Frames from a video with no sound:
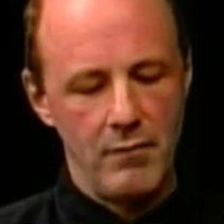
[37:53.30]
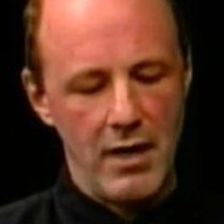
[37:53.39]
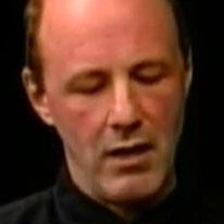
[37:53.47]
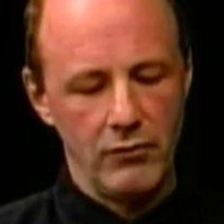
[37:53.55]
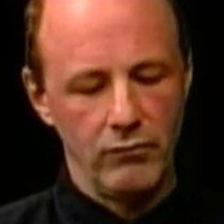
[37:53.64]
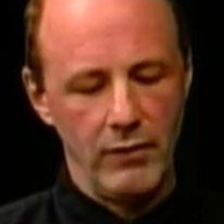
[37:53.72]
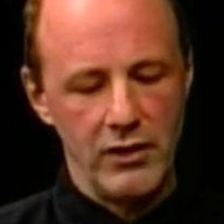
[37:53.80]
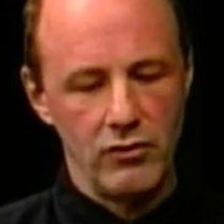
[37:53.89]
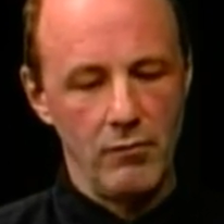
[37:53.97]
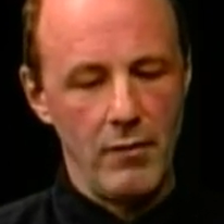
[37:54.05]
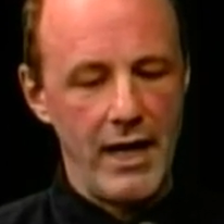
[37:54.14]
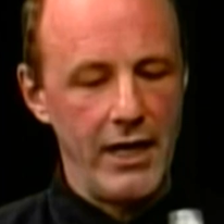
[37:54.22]
Mount,
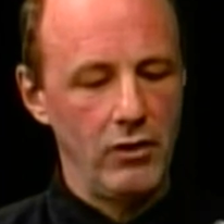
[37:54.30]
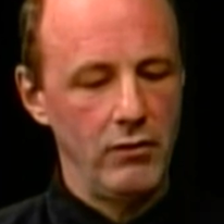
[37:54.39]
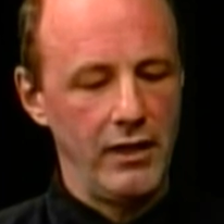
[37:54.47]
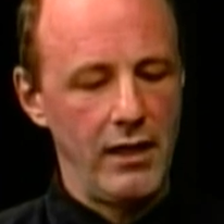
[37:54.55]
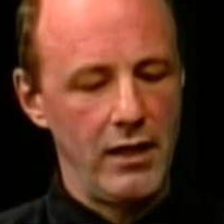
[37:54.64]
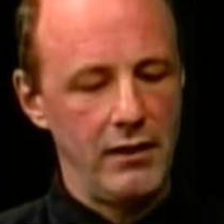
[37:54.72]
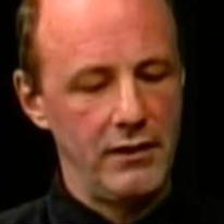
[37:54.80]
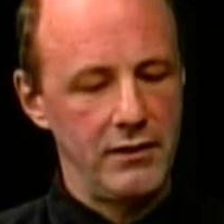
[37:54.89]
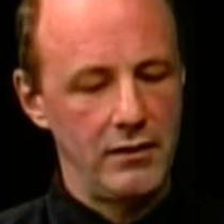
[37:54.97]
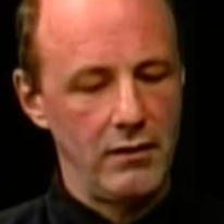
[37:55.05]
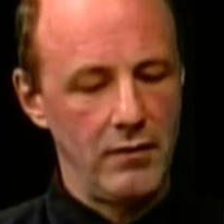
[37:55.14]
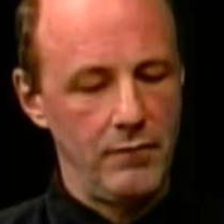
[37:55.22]
Rachel Miner, yeah,
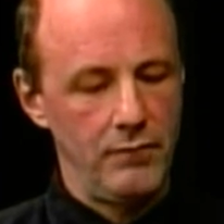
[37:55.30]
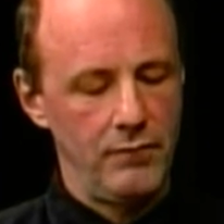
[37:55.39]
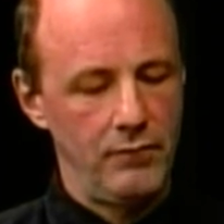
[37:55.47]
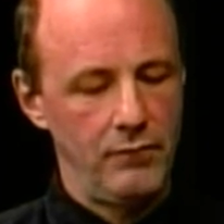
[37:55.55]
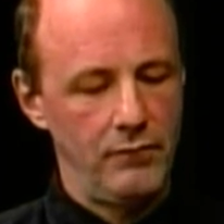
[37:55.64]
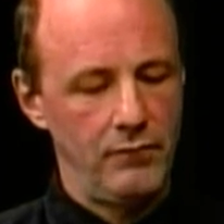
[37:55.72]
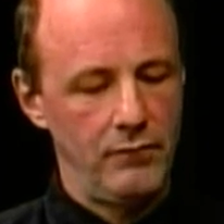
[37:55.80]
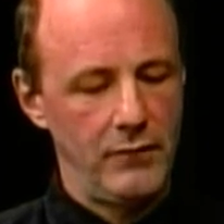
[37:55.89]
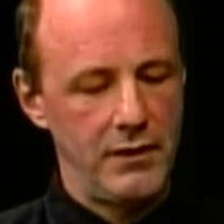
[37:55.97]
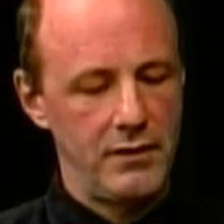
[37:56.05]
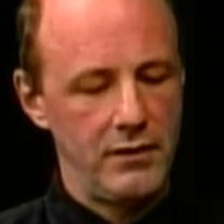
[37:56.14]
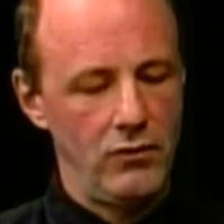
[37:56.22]
he's, um,
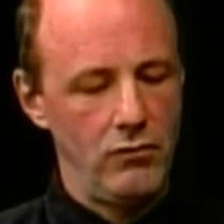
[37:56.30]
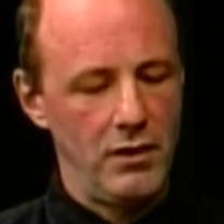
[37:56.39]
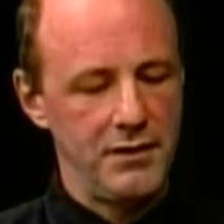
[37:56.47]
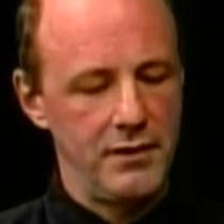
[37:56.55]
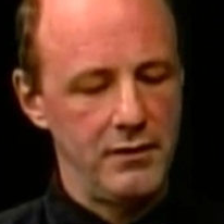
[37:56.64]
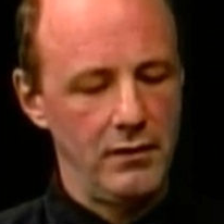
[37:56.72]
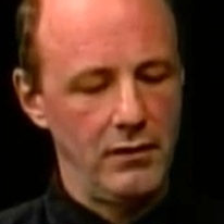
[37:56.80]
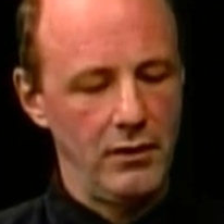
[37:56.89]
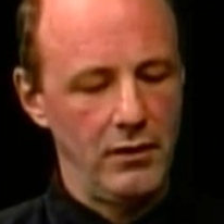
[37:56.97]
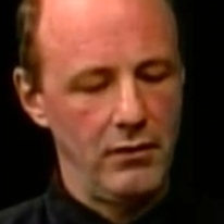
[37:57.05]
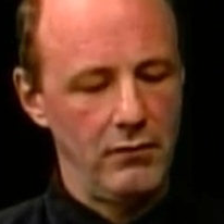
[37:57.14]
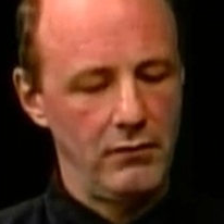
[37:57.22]
let's see, who else is in
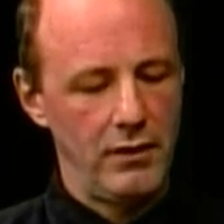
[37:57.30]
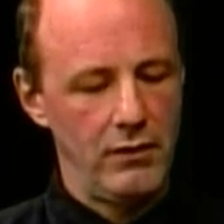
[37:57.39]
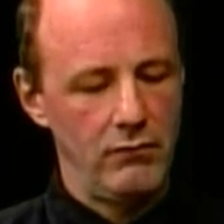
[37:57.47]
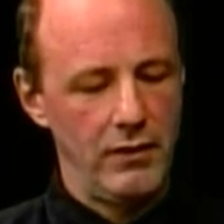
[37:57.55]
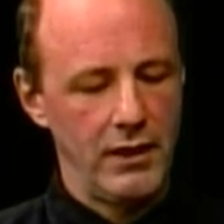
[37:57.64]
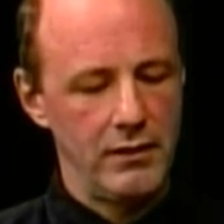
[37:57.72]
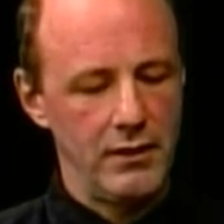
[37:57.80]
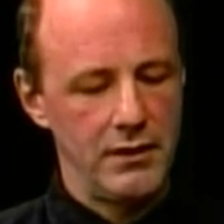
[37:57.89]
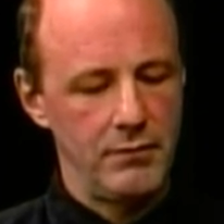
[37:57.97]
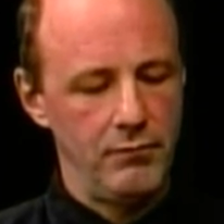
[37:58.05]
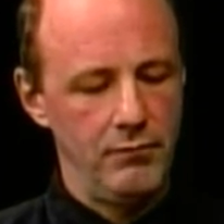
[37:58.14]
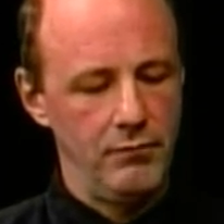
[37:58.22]
here? I don't
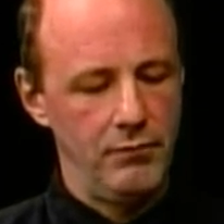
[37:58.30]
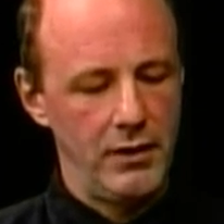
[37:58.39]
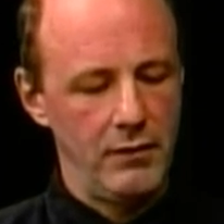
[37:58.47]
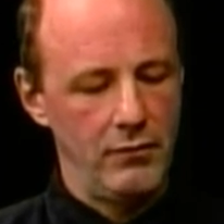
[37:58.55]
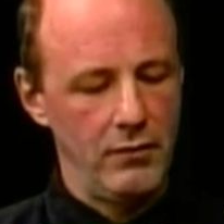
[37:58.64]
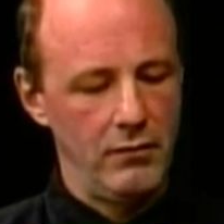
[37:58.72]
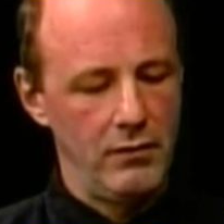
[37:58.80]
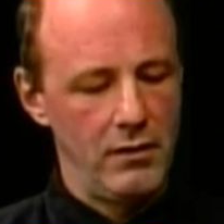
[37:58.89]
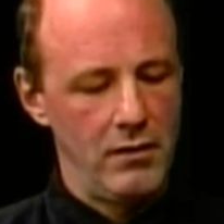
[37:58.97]
recognize people.